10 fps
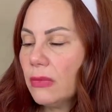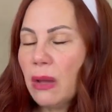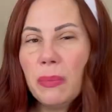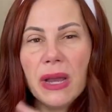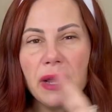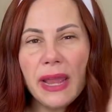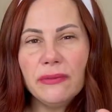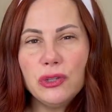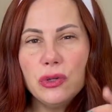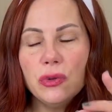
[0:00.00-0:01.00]
but I
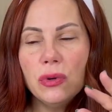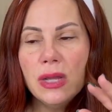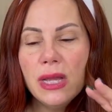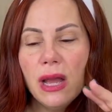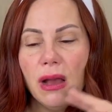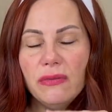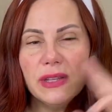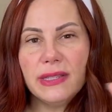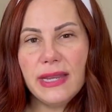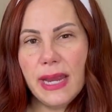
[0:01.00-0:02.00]
have 2 of the
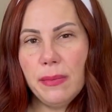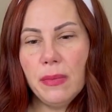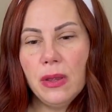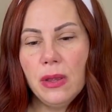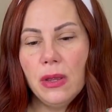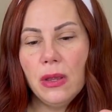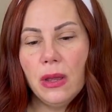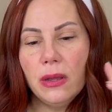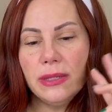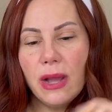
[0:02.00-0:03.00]
same
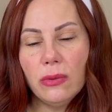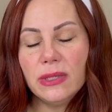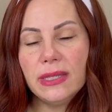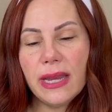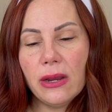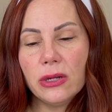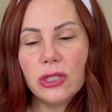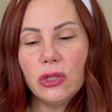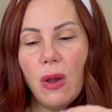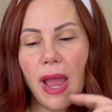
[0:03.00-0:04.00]
downstairs.
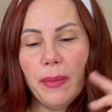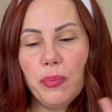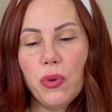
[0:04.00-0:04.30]
So I